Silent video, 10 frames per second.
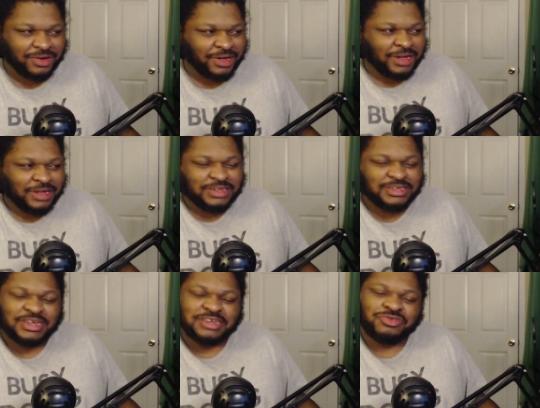These
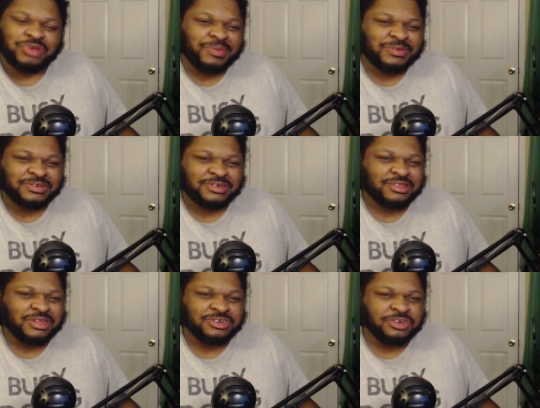last 3 episodes I
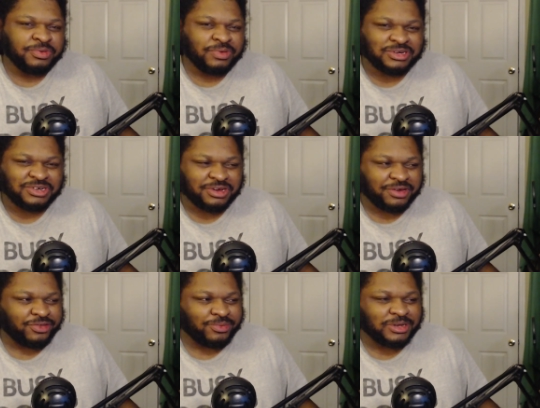think should be watched
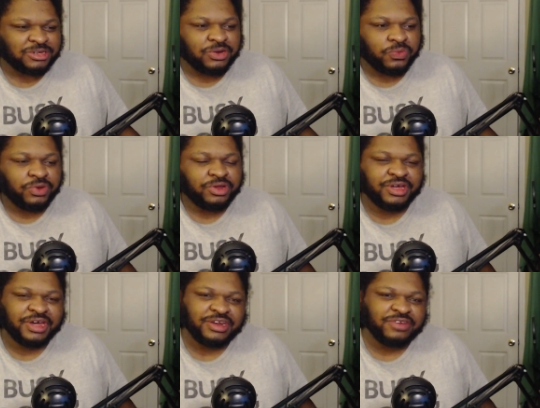together because they really
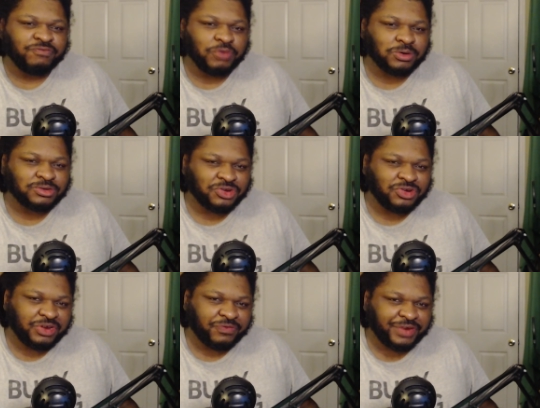kind of focus on
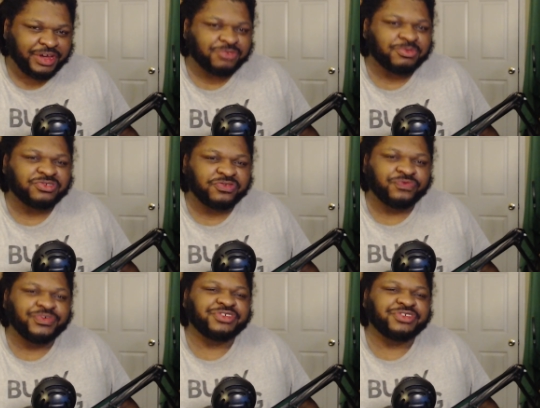different aspects of Rick's